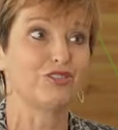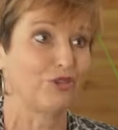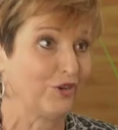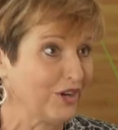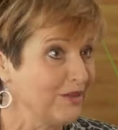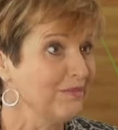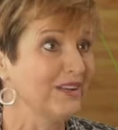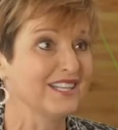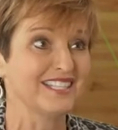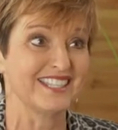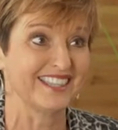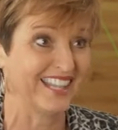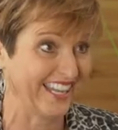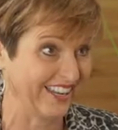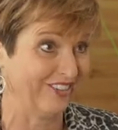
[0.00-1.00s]
30 minutes
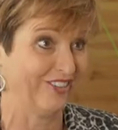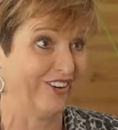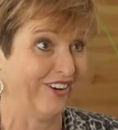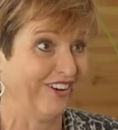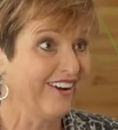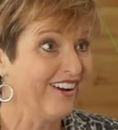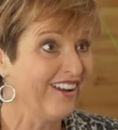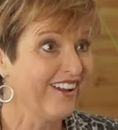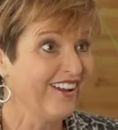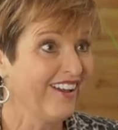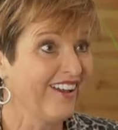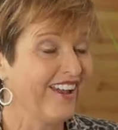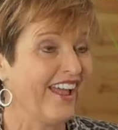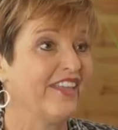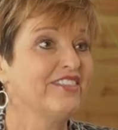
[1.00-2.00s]
later. Mm
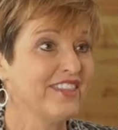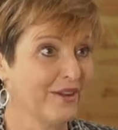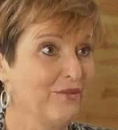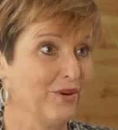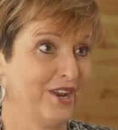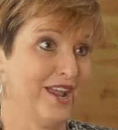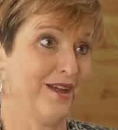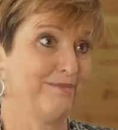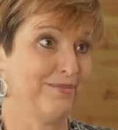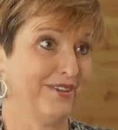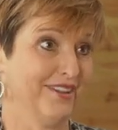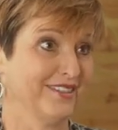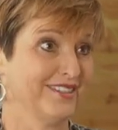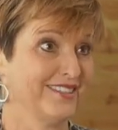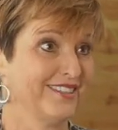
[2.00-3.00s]
-hmm. And then what
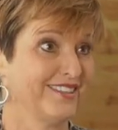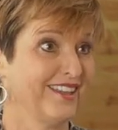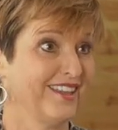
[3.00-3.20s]
happens?